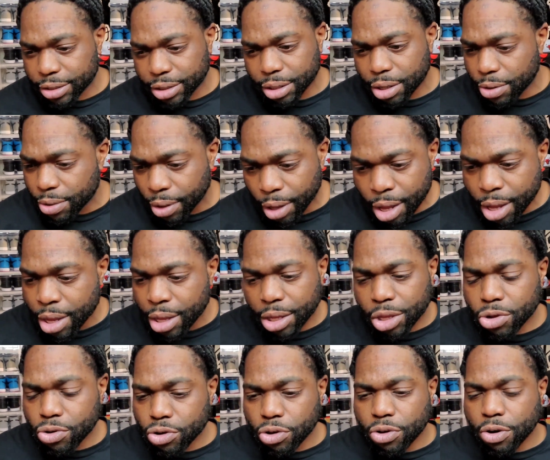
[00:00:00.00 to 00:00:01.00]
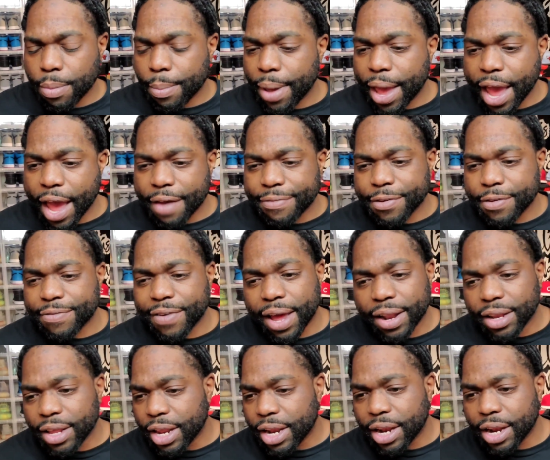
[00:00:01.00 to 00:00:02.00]
So you do the math. If I
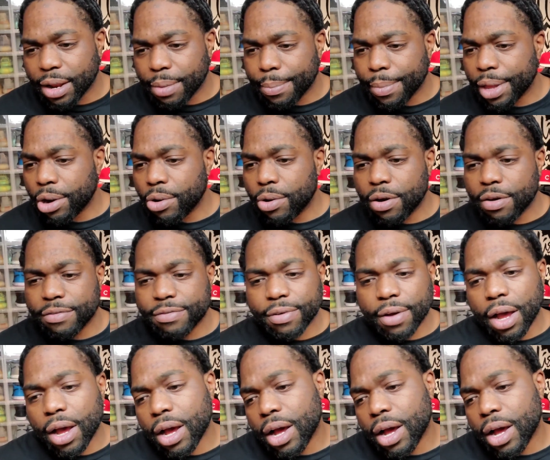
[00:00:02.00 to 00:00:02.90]
did in the middle of